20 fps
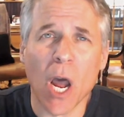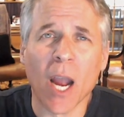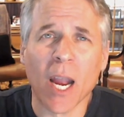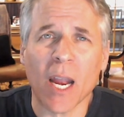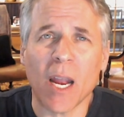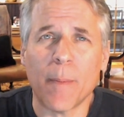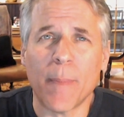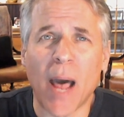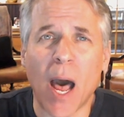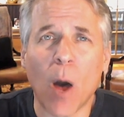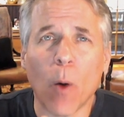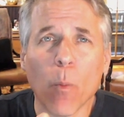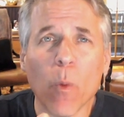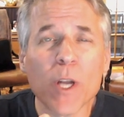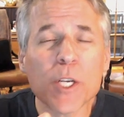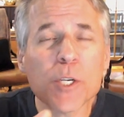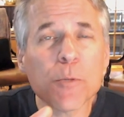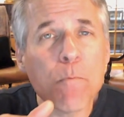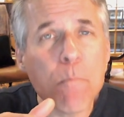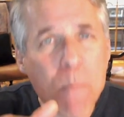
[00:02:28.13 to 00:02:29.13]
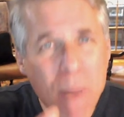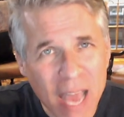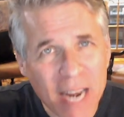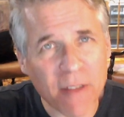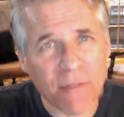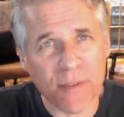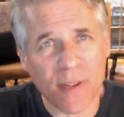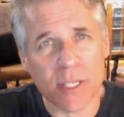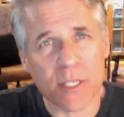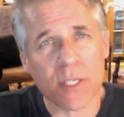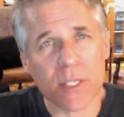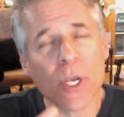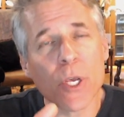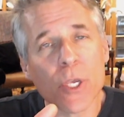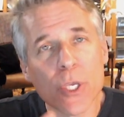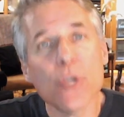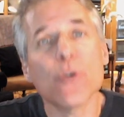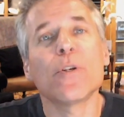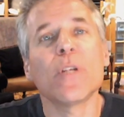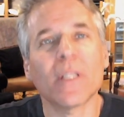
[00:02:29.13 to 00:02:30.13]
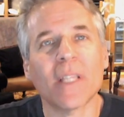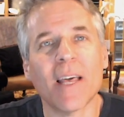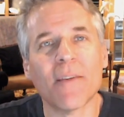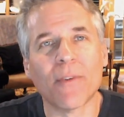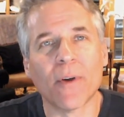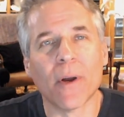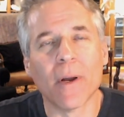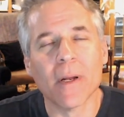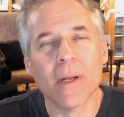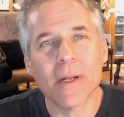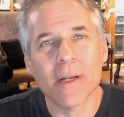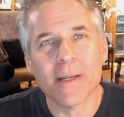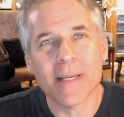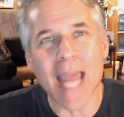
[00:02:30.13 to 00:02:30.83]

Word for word: talking about which benefits you deliver.